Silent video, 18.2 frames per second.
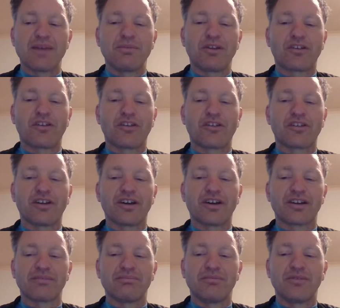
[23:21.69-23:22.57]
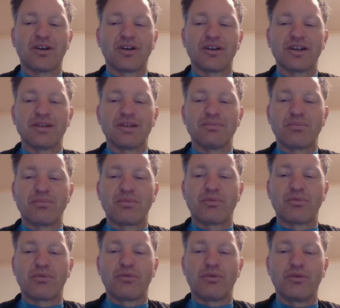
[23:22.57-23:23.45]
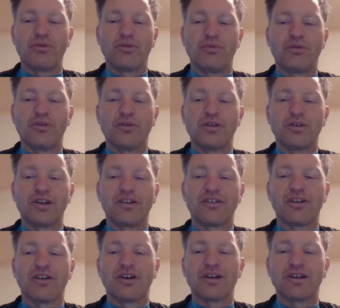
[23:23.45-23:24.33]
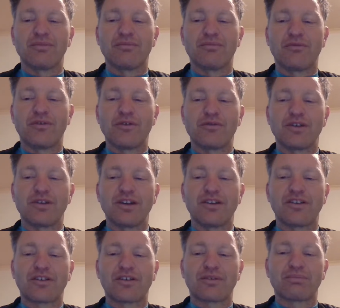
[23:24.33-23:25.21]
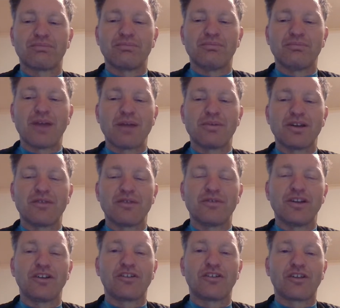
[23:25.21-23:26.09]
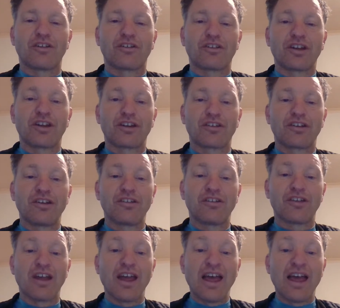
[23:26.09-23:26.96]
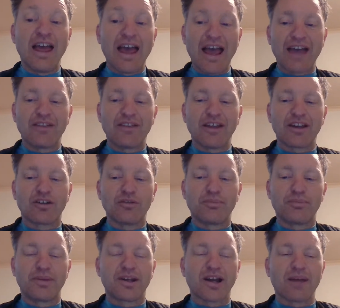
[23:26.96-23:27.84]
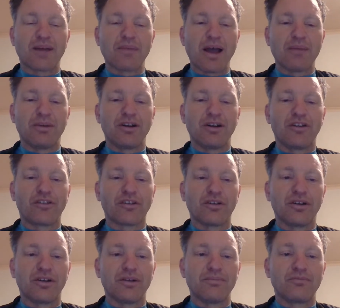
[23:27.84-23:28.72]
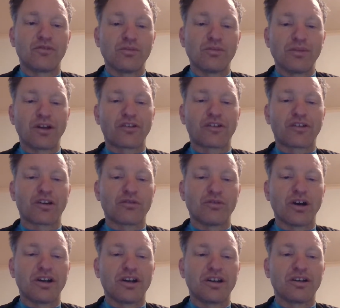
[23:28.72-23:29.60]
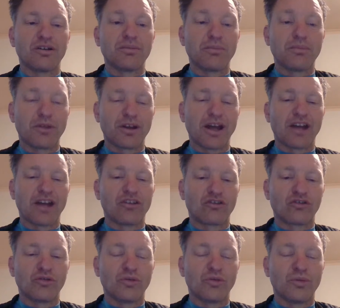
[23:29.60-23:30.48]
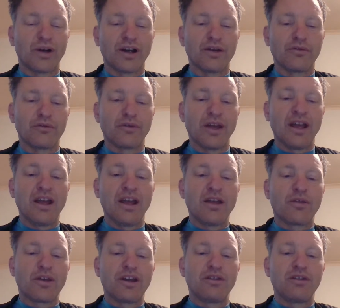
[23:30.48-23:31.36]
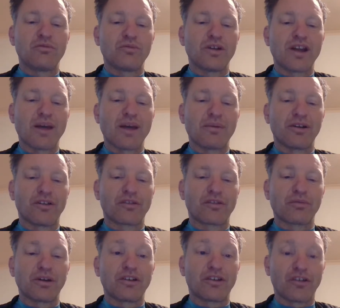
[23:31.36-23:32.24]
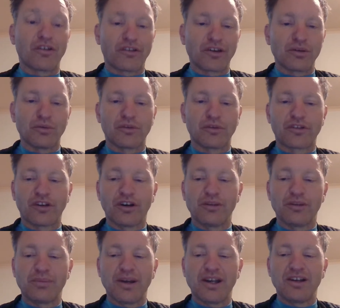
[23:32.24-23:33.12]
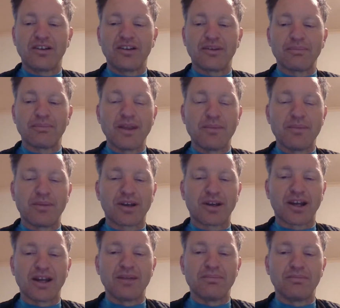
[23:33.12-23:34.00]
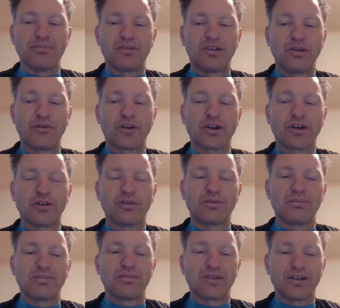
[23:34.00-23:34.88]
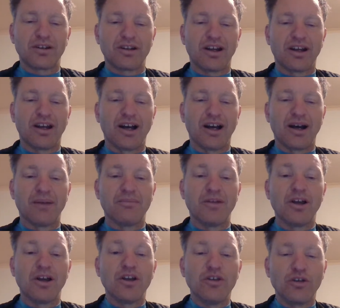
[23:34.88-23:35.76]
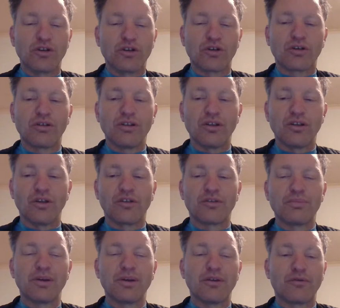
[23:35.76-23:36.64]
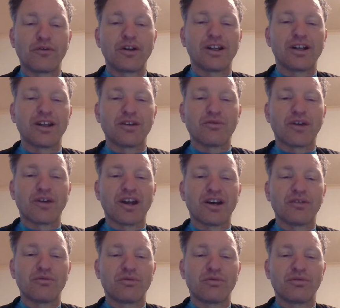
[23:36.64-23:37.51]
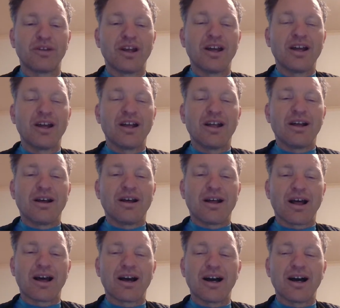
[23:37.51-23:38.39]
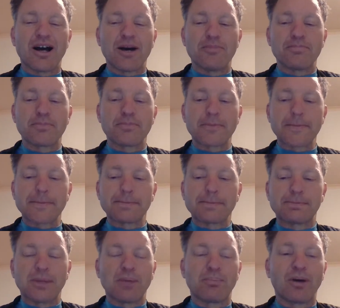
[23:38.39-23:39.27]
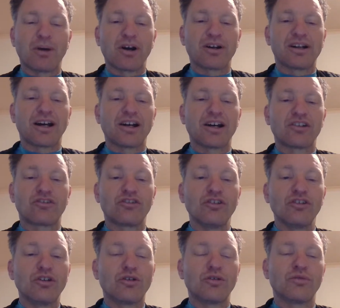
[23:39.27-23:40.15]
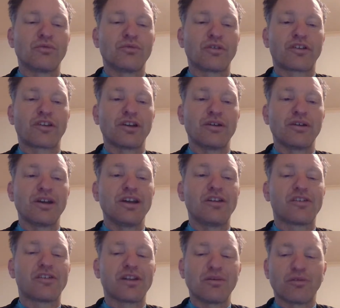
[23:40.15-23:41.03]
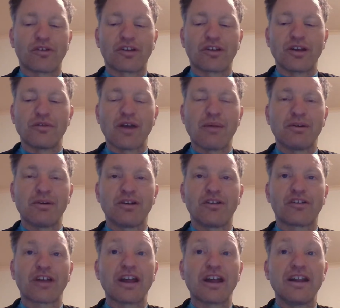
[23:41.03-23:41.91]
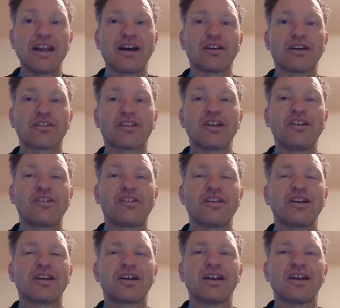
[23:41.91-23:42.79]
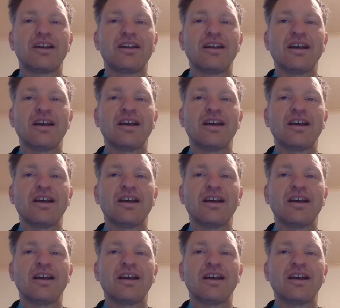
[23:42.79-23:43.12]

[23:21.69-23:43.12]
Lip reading: This is like 1930s, 1950s, maybe even into the 60s, and they could pick up amateurs on a domestic radio that had shortwave. Then when amateurs went to single sideband, it became difficult. There was a bit of fiddling around, but by and large, you couldn't easily receive amateurs. Now it's easy again.